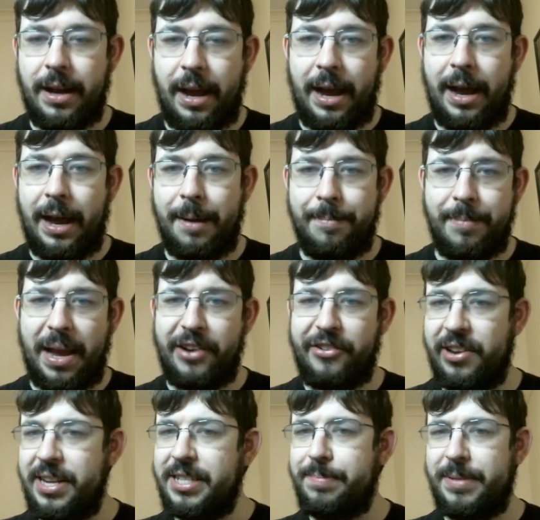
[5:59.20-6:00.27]

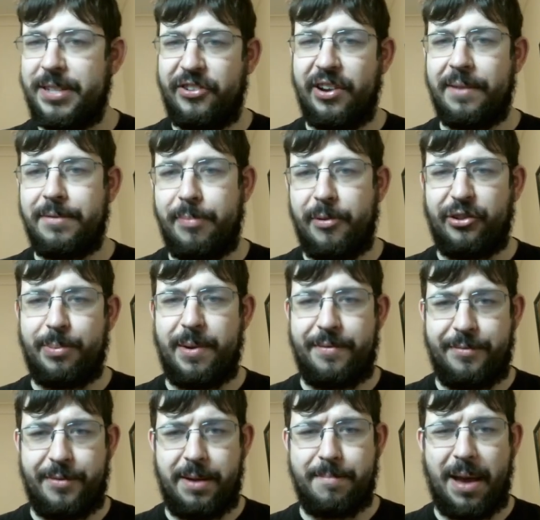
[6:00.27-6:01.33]
Actually, in this position after bishop
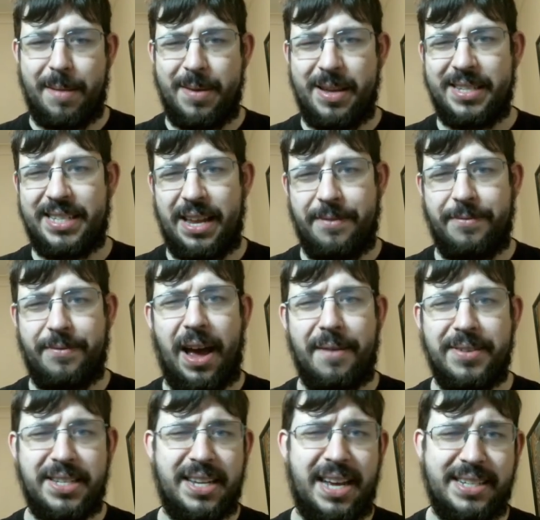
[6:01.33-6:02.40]
e3, maybe
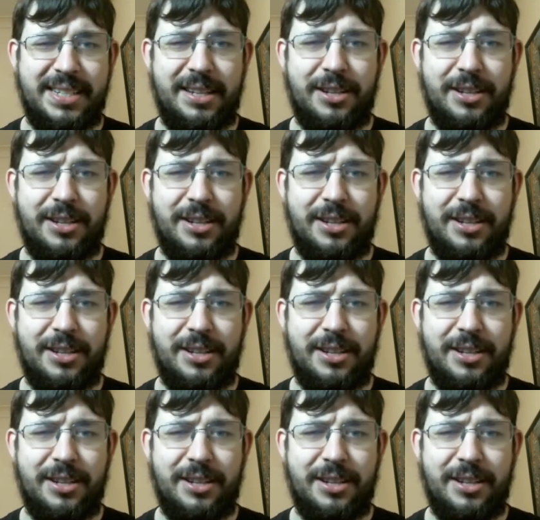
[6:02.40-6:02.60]
c5 is a nice